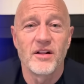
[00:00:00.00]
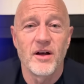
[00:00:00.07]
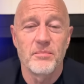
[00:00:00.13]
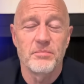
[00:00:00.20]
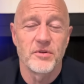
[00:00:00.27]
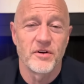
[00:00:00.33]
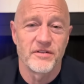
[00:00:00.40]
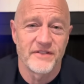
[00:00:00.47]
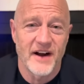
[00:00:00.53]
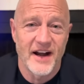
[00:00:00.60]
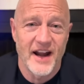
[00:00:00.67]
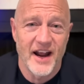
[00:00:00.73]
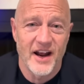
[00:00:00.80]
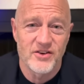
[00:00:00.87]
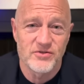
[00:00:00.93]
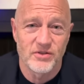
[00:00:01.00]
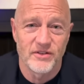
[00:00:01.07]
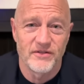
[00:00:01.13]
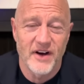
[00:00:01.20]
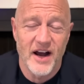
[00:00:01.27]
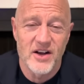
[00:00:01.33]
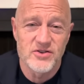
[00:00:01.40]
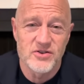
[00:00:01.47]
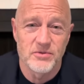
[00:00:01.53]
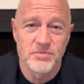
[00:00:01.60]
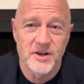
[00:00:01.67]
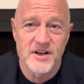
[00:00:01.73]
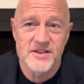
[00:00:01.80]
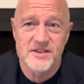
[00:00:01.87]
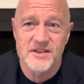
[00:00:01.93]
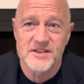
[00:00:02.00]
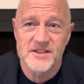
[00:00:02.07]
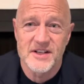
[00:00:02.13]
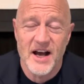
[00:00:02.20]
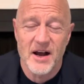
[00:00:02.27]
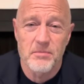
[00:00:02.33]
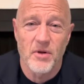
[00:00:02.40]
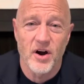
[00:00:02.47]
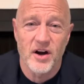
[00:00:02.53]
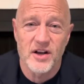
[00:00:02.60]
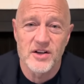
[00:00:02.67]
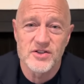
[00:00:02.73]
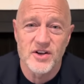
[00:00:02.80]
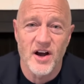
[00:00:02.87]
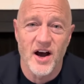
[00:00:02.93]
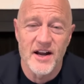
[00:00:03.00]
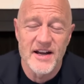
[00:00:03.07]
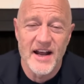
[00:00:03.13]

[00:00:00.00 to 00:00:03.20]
up their financial advisor because the stock market's gone